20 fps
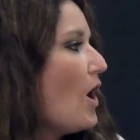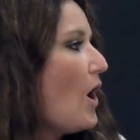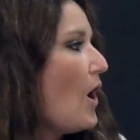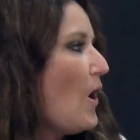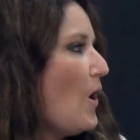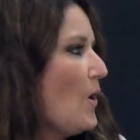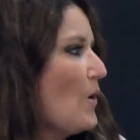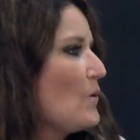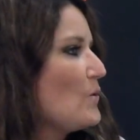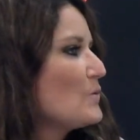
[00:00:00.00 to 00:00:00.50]

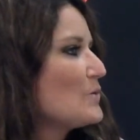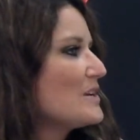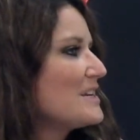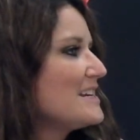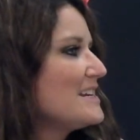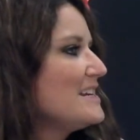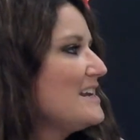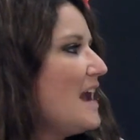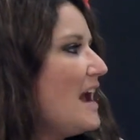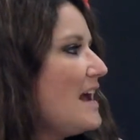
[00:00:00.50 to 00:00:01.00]
"Oh,
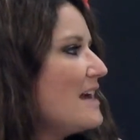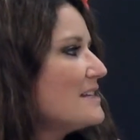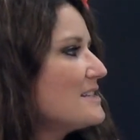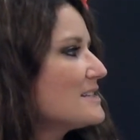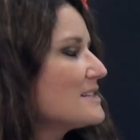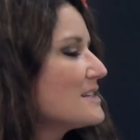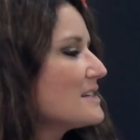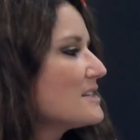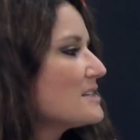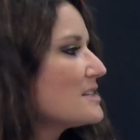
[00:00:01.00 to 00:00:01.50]

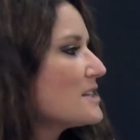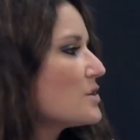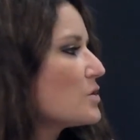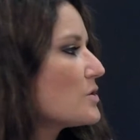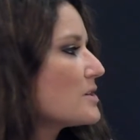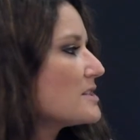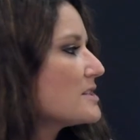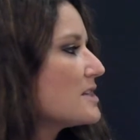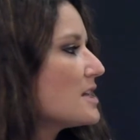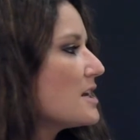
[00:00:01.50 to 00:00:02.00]
yes," said
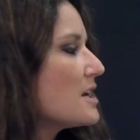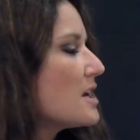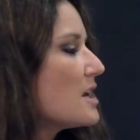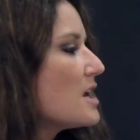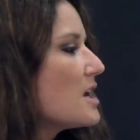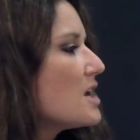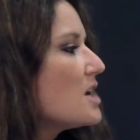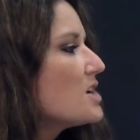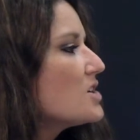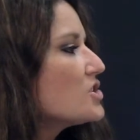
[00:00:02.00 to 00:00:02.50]
Kristen.
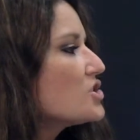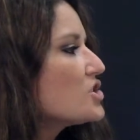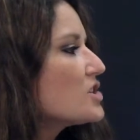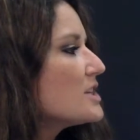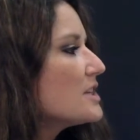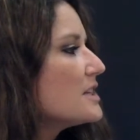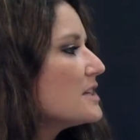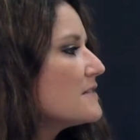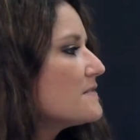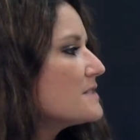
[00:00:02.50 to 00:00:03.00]
She
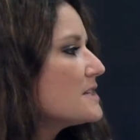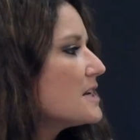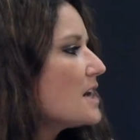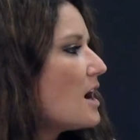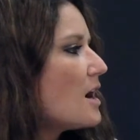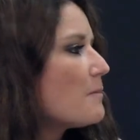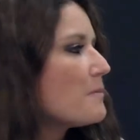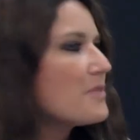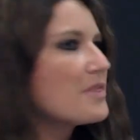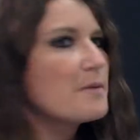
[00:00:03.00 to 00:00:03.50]
lifted
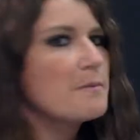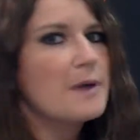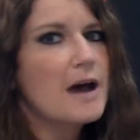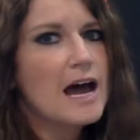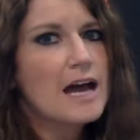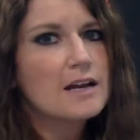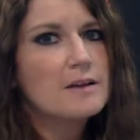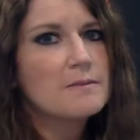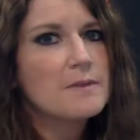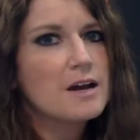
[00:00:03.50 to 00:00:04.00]
up the
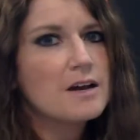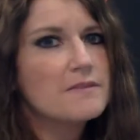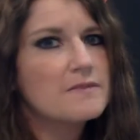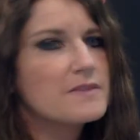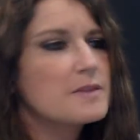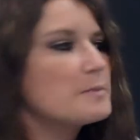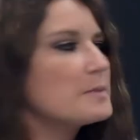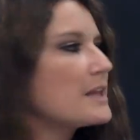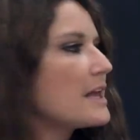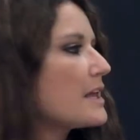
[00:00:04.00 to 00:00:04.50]
bottom of
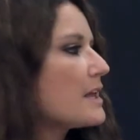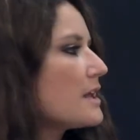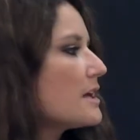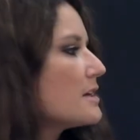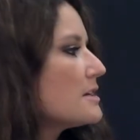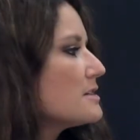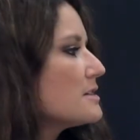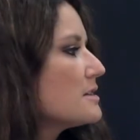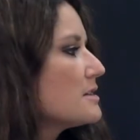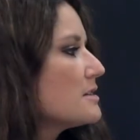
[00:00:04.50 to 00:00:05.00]
the
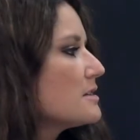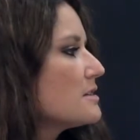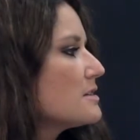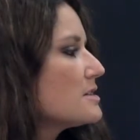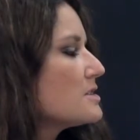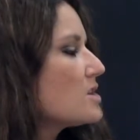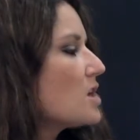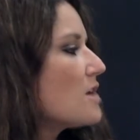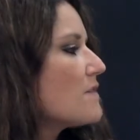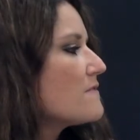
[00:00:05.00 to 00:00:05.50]
blanket,
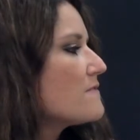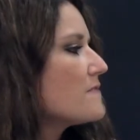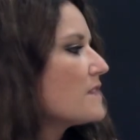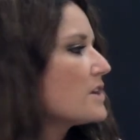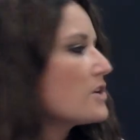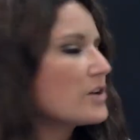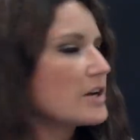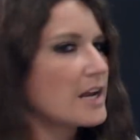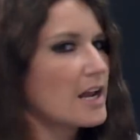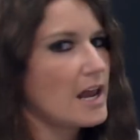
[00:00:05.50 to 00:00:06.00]
saw a
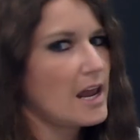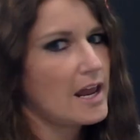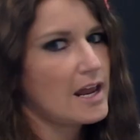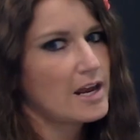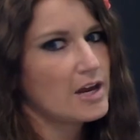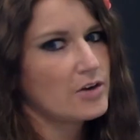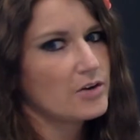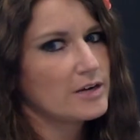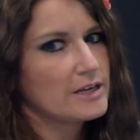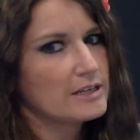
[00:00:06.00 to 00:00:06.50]
very
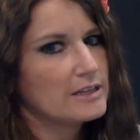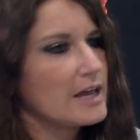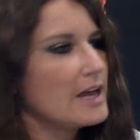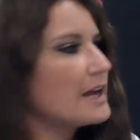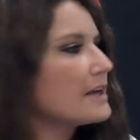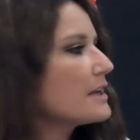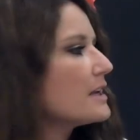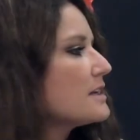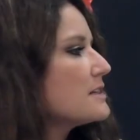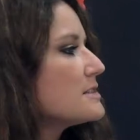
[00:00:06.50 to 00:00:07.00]
hairy
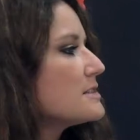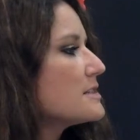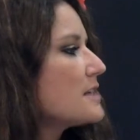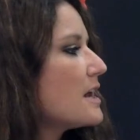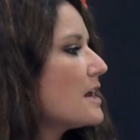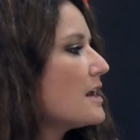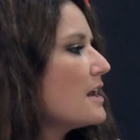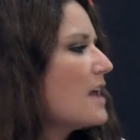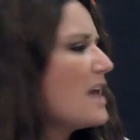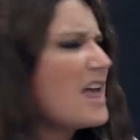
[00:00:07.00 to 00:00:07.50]
leg,
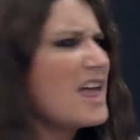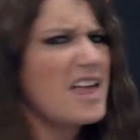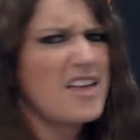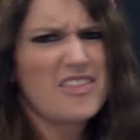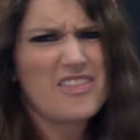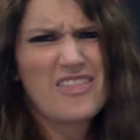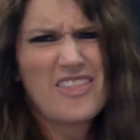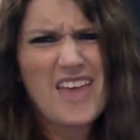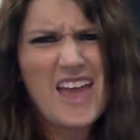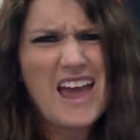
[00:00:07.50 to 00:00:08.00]
said,
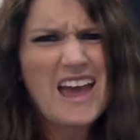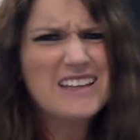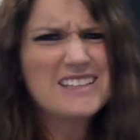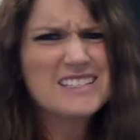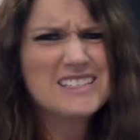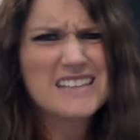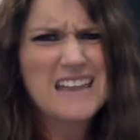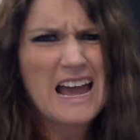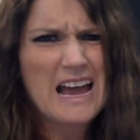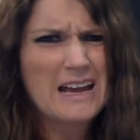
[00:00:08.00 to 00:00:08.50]

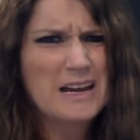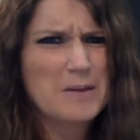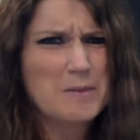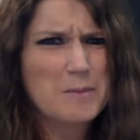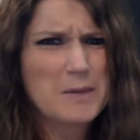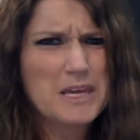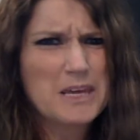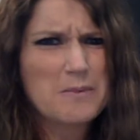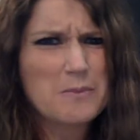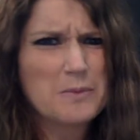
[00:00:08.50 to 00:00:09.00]
"That's not a
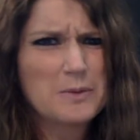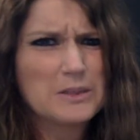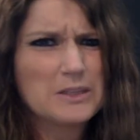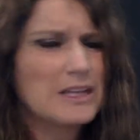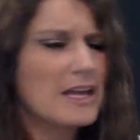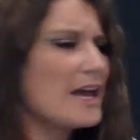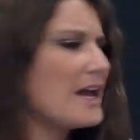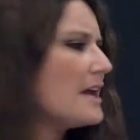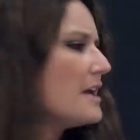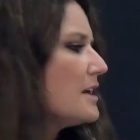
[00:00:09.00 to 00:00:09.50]
people
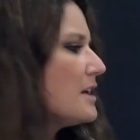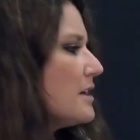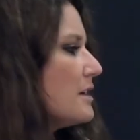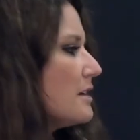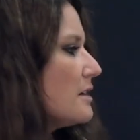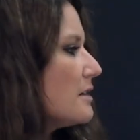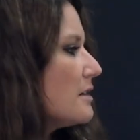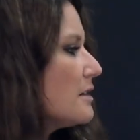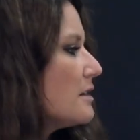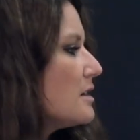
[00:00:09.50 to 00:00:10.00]
leg."
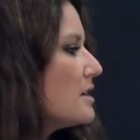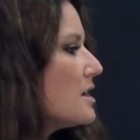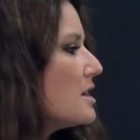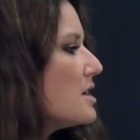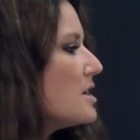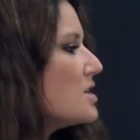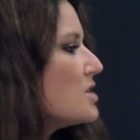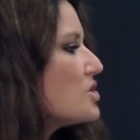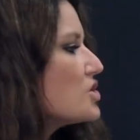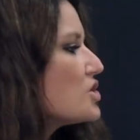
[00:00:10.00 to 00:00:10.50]

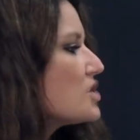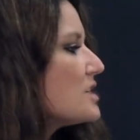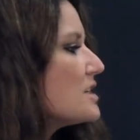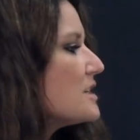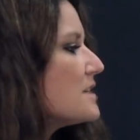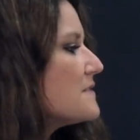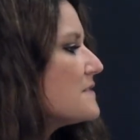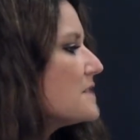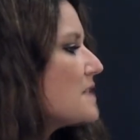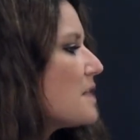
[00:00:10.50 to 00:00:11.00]
She
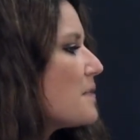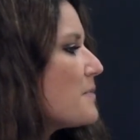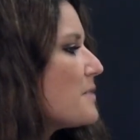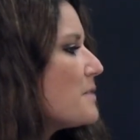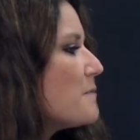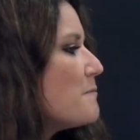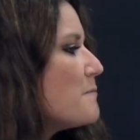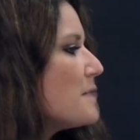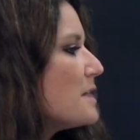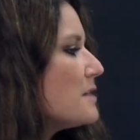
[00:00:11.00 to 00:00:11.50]
lifted up the
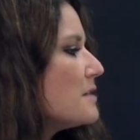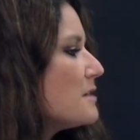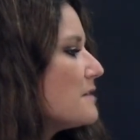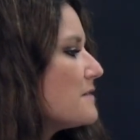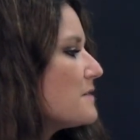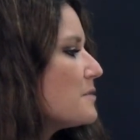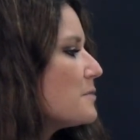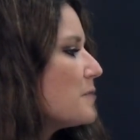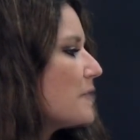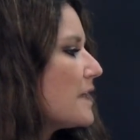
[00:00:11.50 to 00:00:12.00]
middle
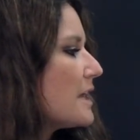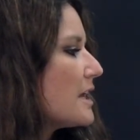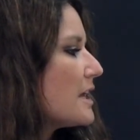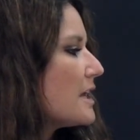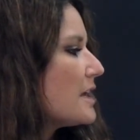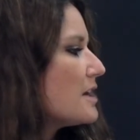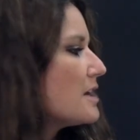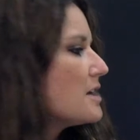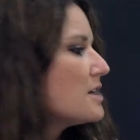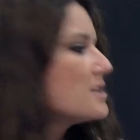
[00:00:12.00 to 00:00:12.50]
of the
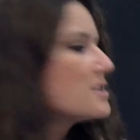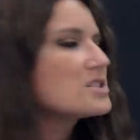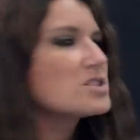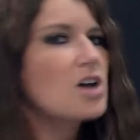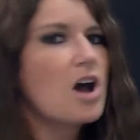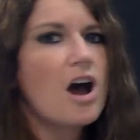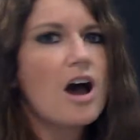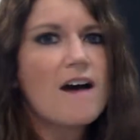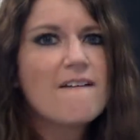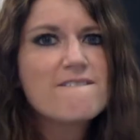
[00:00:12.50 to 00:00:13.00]
blanket,
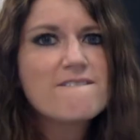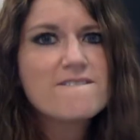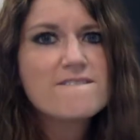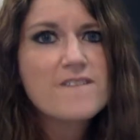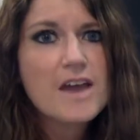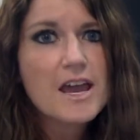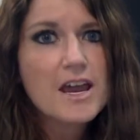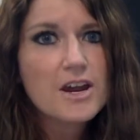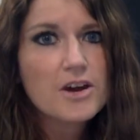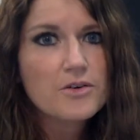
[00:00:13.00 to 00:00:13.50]
saw a
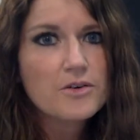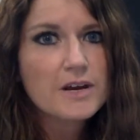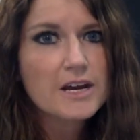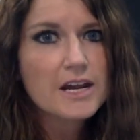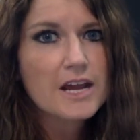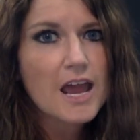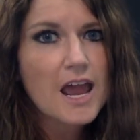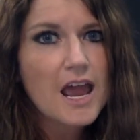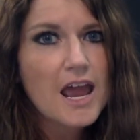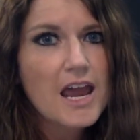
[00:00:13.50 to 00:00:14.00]

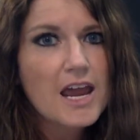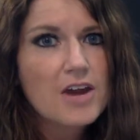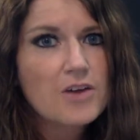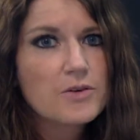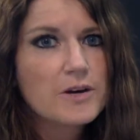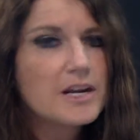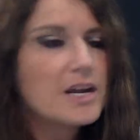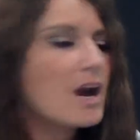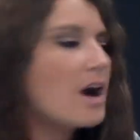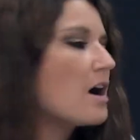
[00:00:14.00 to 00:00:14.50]
very
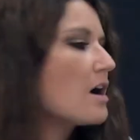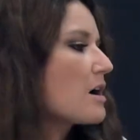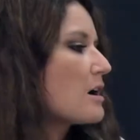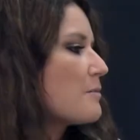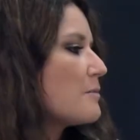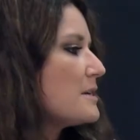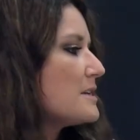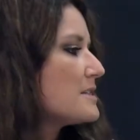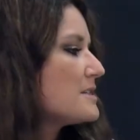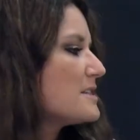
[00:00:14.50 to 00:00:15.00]
hairy
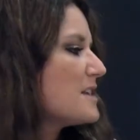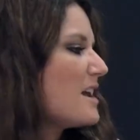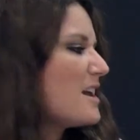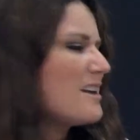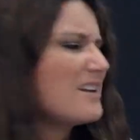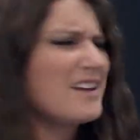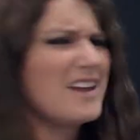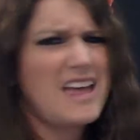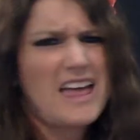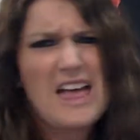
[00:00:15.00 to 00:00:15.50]
arm, and
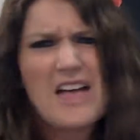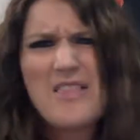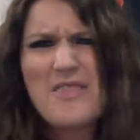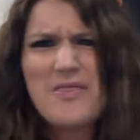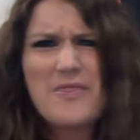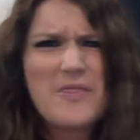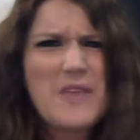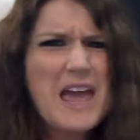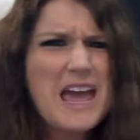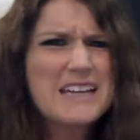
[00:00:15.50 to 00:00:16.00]
said,
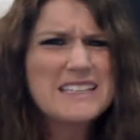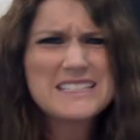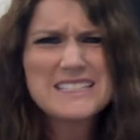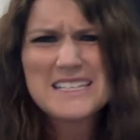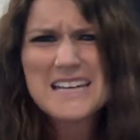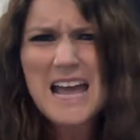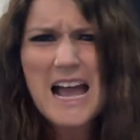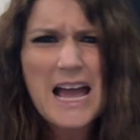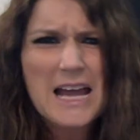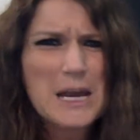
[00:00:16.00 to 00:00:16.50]
"That's
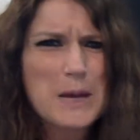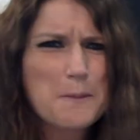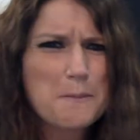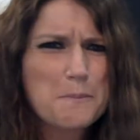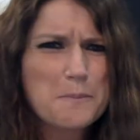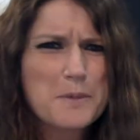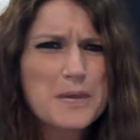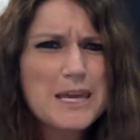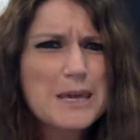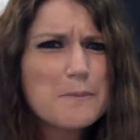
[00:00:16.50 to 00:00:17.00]
not a
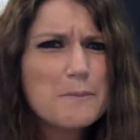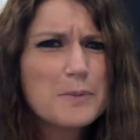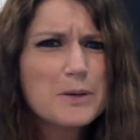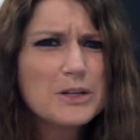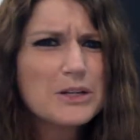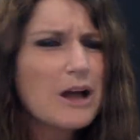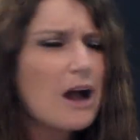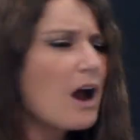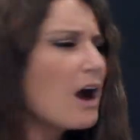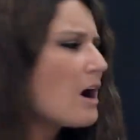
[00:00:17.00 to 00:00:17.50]

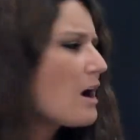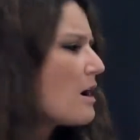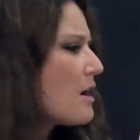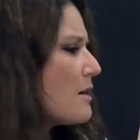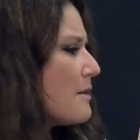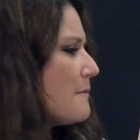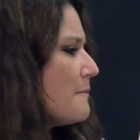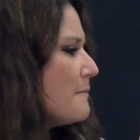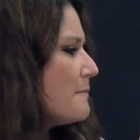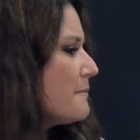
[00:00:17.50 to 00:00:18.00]
people
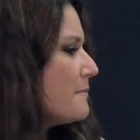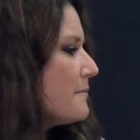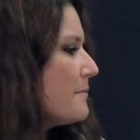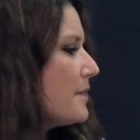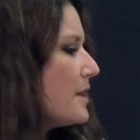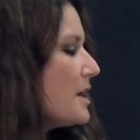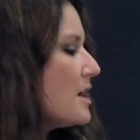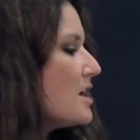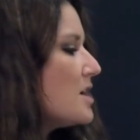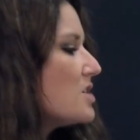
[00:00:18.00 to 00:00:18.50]
arm."
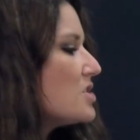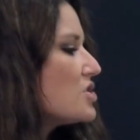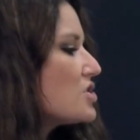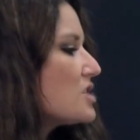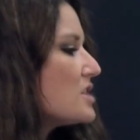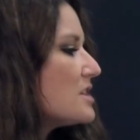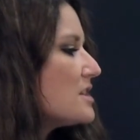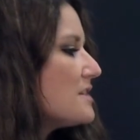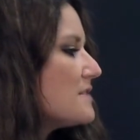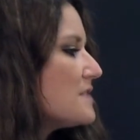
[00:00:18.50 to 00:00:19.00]

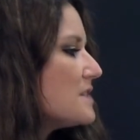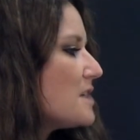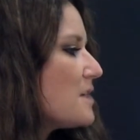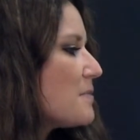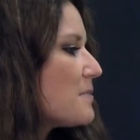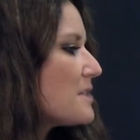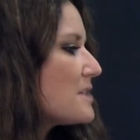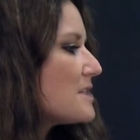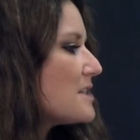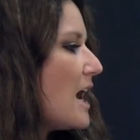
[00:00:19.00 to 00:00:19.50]
She lifted
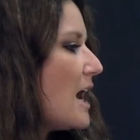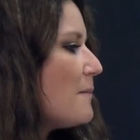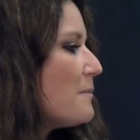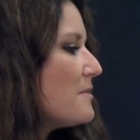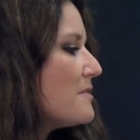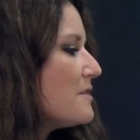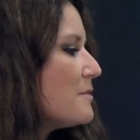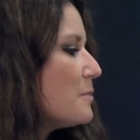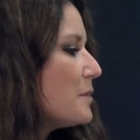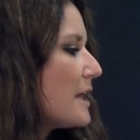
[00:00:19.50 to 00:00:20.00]
up the top
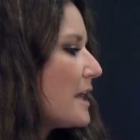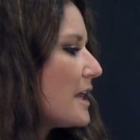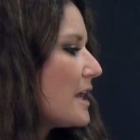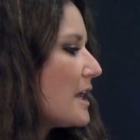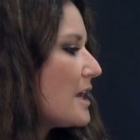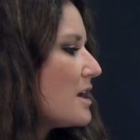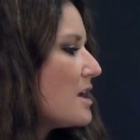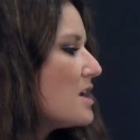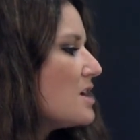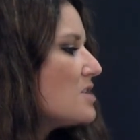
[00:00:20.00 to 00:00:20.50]
of the
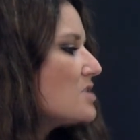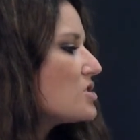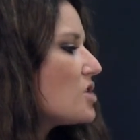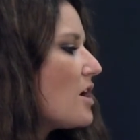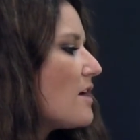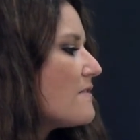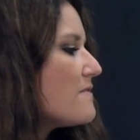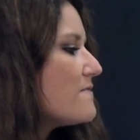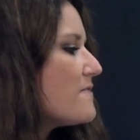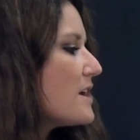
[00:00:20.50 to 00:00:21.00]
blanket,
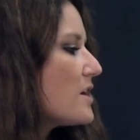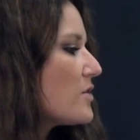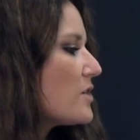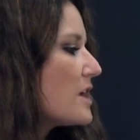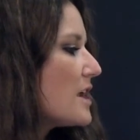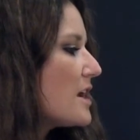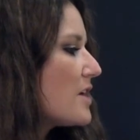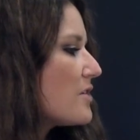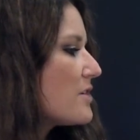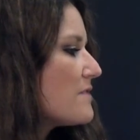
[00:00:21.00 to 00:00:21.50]
saw a very
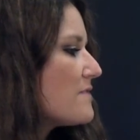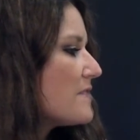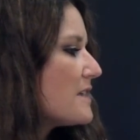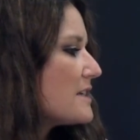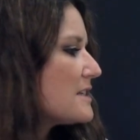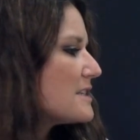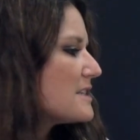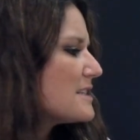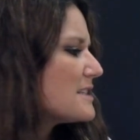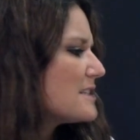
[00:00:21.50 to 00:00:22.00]
hairy
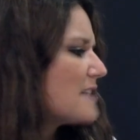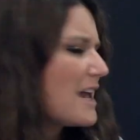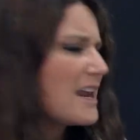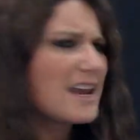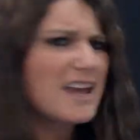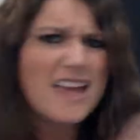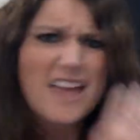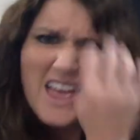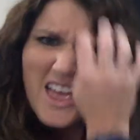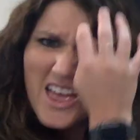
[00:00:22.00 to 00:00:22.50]
face, and said,